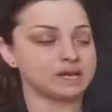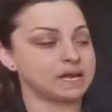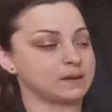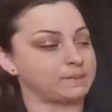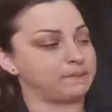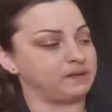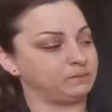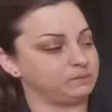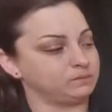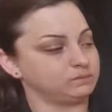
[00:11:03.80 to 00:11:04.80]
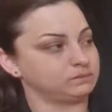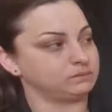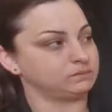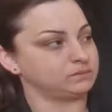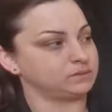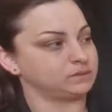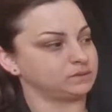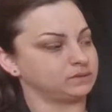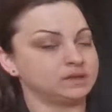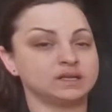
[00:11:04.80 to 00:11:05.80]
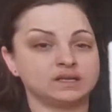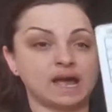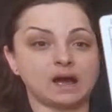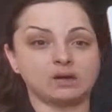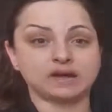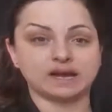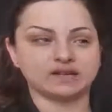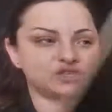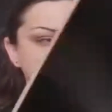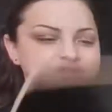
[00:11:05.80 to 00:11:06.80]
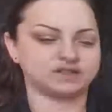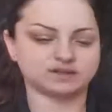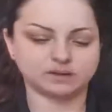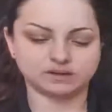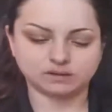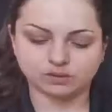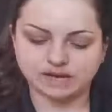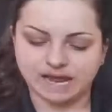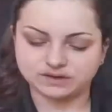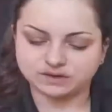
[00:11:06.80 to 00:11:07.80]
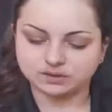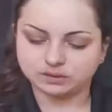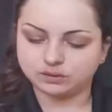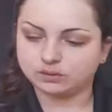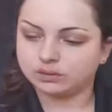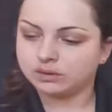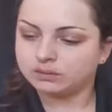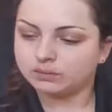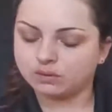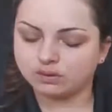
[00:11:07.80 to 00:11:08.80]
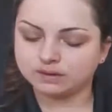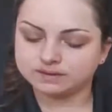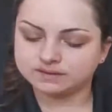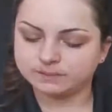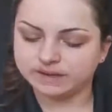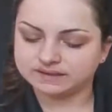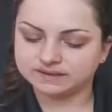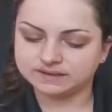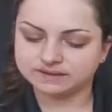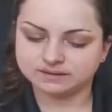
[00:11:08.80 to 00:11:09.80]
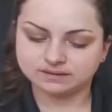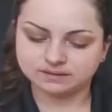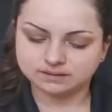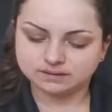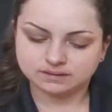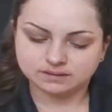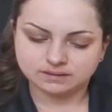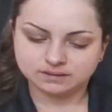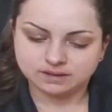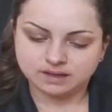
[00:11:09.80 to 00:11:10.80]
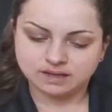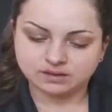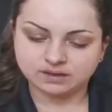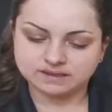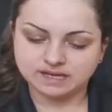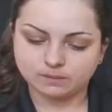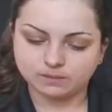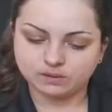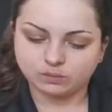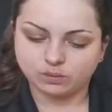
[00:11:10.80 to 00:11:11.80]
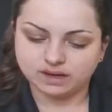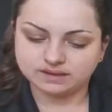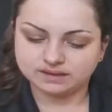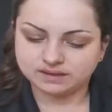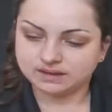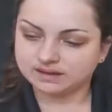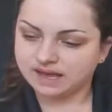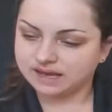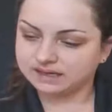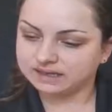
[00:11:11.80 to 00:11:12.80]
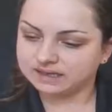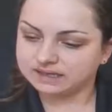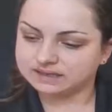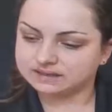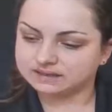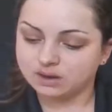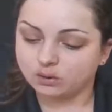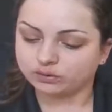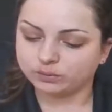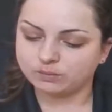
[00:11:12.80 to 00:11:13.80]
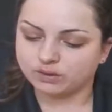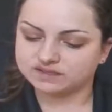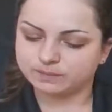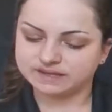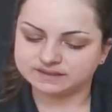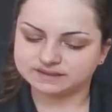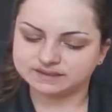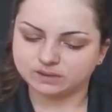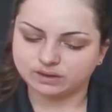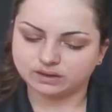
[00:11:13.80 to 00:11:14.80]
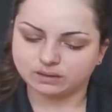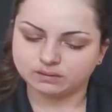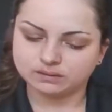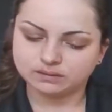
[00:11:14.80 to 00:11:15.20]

Like a puppy. Now, can I change this one? We're going to add 2 more spaces. And you're going to tell me what that is. Oh, 3 more spaces. Here we go.